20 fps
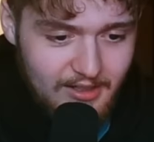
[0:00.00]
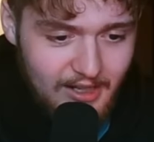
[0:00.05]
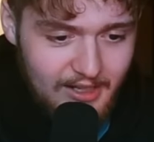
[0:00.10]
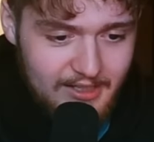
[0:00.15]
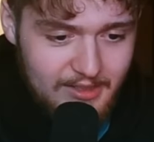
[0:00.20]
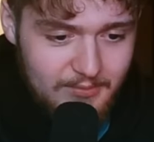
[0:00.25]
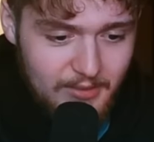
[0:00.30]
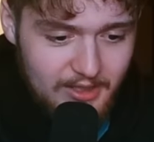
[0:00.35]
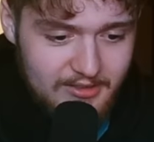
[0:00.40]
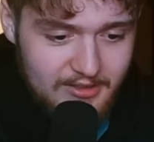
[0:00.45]
I
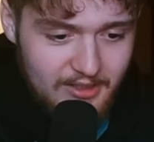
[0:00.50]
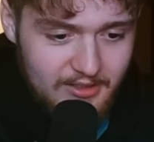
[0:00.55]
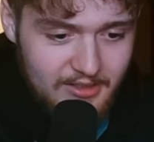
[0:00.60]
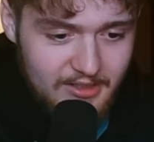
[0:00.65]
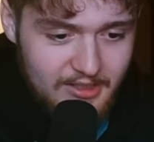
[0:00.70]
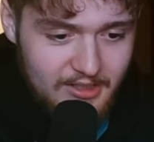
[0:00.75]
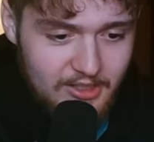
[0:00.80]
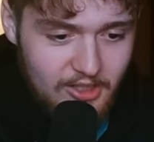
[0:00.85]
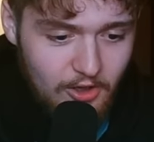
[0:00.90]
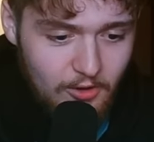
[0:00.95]
need my
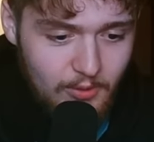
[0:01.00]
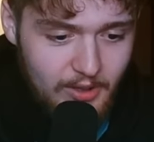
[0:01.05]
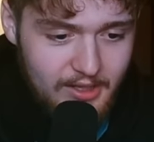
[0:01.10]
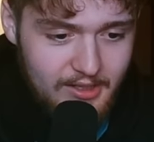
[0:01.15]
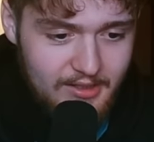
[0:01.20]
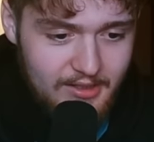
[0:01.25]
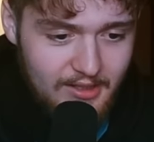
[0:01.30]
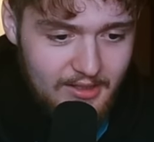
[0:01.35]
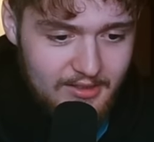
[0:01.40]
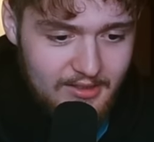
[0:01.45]
Lily to go
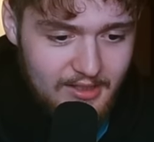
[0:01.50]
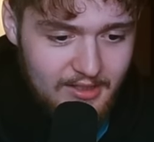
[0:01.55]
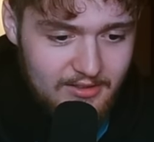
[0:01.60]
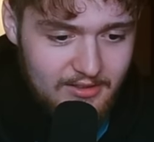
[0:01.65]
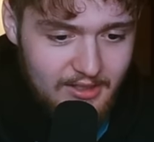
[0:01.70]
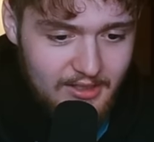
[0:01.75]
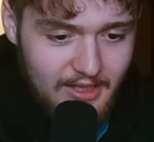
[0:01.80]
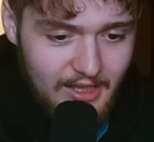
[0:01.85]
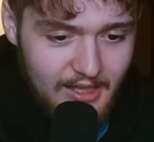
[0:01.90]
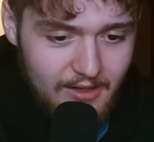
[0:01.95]
in and get
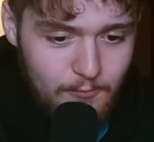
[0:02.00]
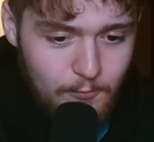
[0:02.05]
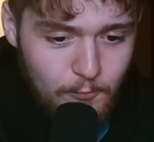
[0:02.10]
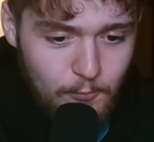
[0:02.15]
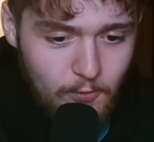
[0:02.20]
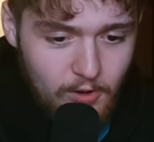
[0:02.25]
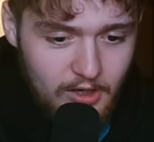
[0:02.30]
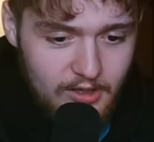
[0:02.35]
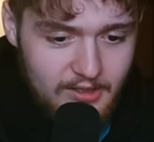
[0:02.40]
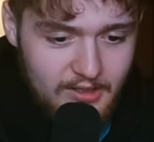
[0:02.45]
like
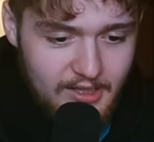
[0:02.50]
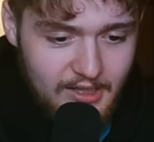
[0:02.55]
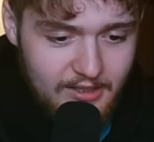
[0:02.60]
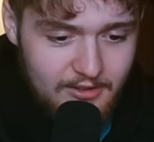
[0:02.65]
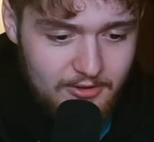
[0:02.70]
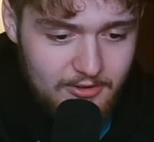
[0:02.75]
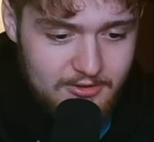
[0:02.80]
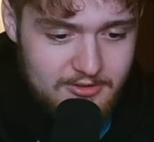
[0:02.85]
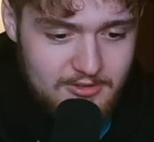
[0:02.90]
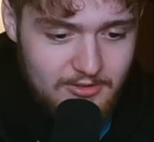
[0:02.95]
one
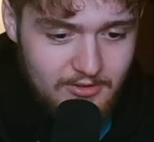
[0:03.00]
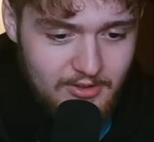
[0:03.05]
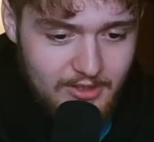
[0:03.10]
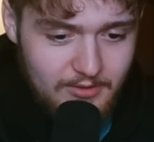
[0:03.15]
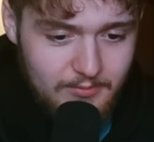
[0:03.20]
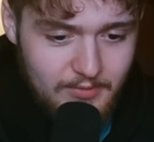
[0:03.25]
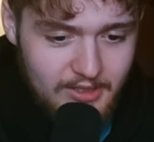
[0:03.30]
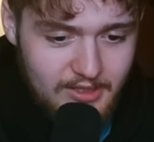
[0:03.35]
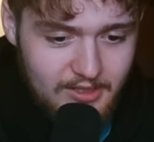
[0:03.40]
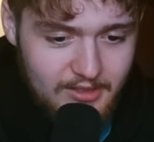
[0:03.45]
kill so
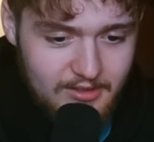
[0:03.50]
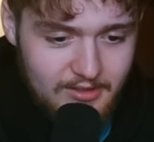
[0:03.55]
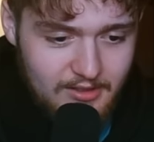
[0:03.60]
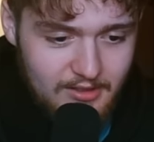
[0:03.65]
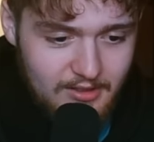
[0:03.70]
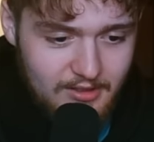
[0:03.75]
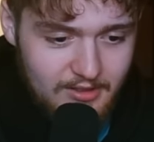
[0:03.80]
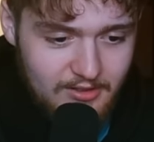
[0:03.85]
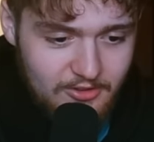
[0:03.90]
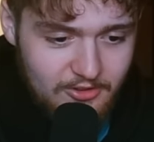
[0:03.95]
then we can
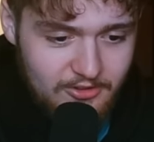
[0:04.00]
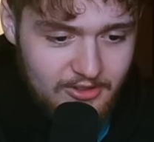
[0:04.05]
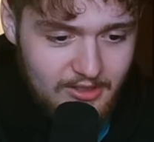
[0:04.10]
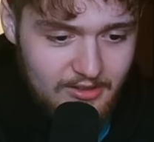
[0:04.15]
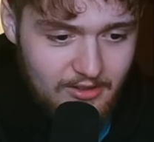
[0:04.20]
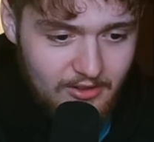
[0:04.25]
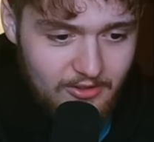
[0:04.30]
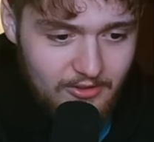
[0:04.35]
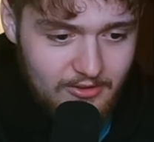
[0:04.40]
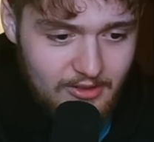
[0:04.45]
uh, just
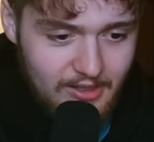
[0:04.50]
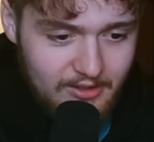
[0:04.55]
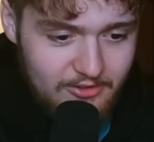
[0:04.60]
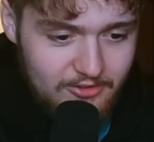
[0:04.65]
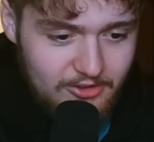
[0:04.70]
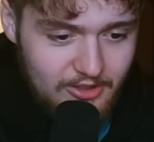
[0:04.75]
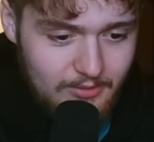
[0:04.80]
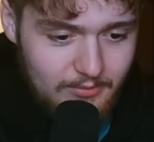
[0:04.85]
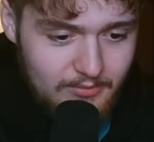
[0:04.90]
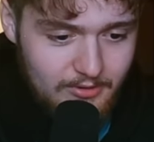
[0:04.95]
get this
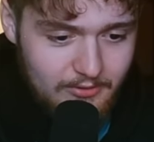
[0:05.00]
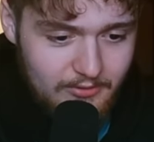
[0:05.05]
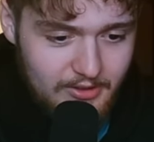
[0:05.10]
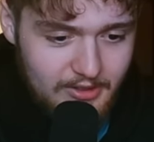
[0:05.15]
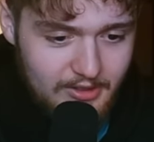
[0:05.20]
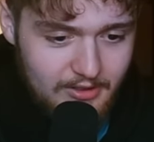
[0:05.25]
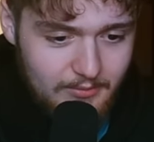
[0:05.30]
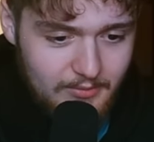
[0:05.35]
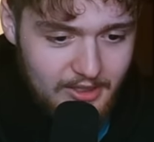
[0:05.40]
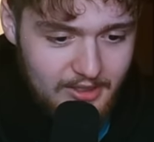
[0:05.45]
last gem over
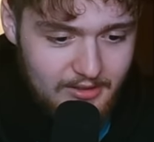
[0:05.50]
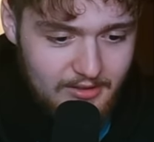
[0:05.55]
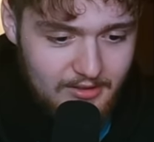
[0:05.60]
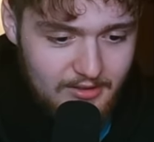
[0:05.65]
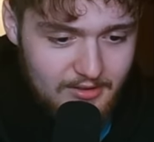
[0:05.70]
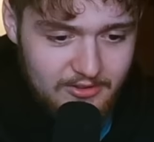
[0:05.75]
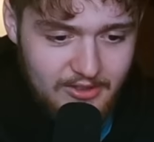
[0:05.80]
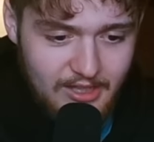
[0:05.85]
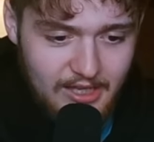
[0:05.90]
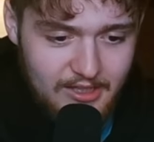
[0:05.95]
here, man.
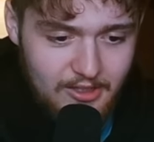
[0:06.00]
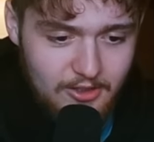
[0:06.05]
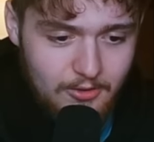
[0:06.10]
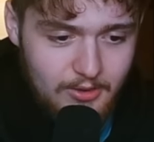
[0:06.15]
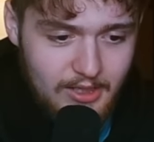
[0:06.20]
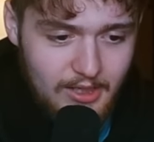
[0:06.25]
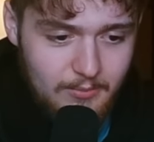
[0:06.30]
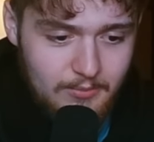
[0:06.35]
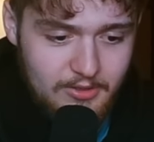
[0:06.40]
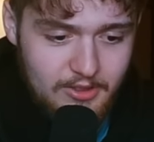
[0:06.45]
I just can't
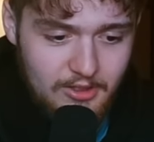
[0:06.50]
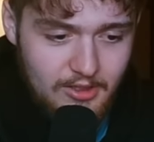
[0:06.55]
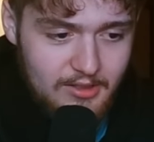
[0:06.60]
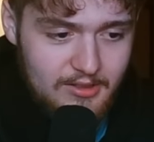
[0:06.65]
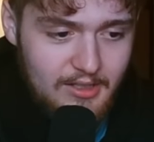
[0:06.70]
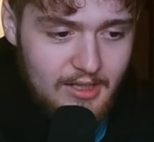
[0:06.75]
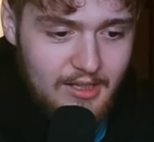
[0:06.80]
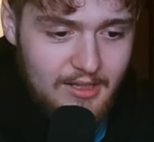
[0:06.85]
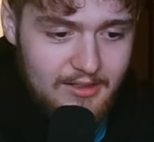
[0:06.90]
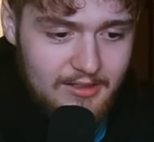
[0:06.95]
go in. I'm gonna
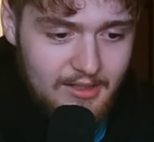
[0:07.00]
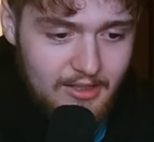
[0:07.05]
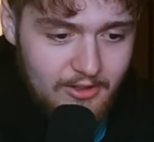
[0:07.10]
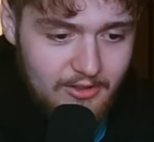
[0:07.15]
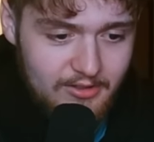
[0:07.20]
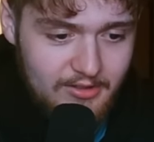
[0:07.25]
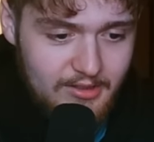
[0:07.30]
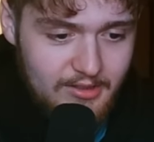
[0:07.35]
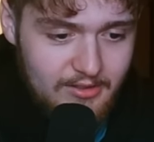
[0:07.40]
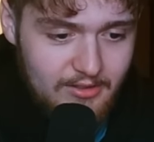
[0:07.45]
die,
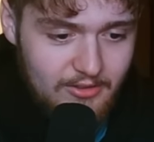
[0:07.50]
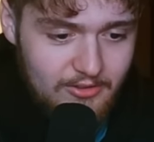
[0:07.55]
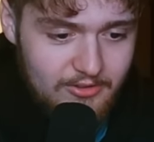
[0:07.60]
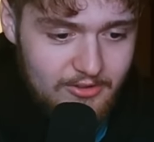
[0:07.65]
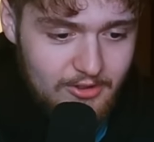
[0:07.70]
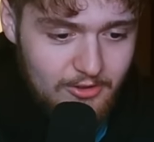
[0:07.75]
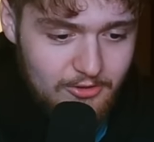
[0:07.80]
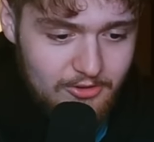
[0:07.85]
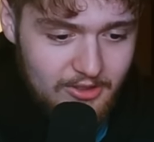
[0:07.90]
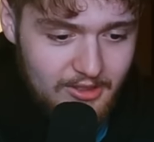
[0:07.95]
guaranteed. There's
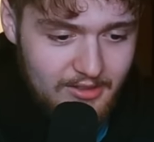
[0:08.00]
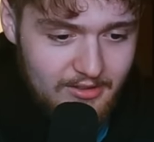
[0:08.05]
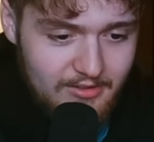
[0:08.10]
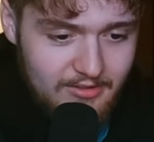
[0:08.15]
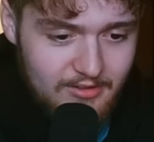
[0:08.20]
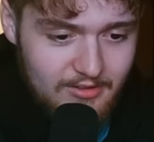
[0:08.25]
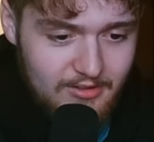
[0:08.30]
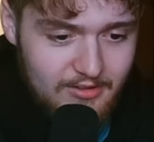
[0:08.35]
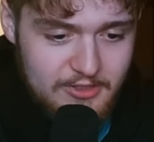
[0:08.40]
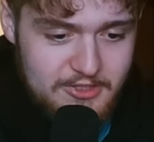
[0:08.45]
no
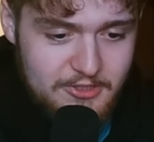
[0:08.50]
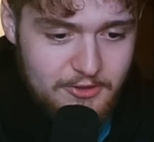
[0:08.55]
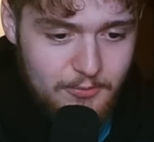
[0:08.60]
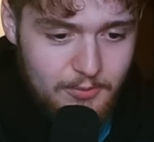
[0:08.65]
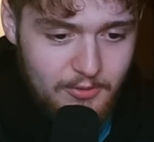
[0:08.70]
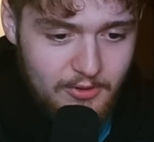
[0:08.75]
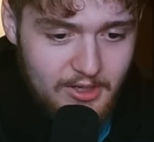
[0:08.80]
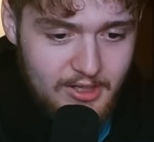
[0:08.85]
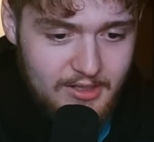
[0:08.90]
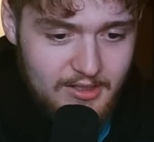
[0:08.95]
chance. If I
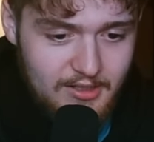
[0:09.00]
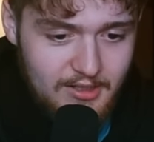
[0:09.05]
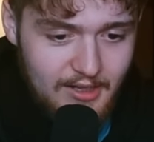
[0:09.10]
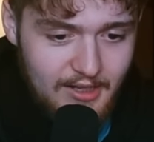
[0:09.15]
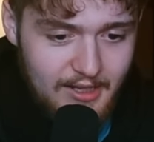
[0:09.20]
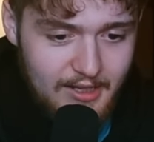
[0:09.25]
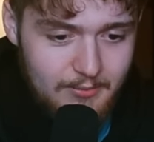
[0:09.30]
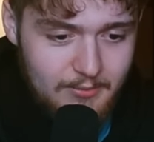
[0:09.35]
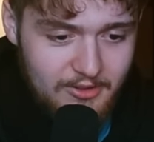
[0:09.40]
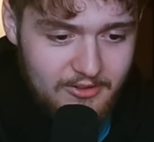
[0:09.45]
super in,
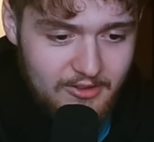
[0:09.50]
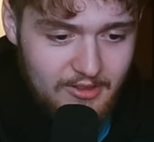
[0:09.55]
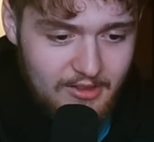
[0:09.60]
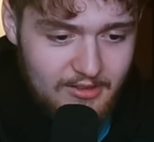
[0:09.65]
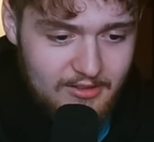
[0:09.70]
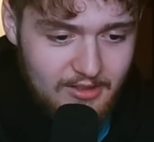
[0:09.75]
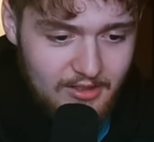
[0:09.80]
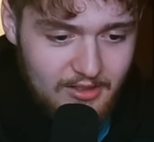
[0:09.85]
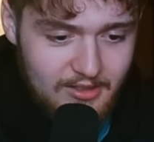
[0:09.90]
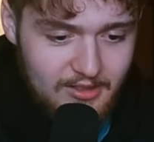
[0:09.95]
I'm a
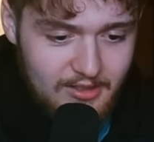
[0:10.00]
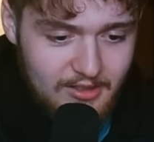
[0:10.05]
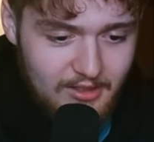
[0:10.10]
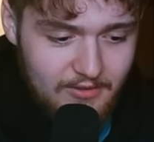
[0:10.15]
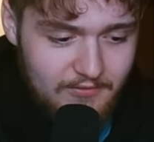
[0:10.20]
sitting duck.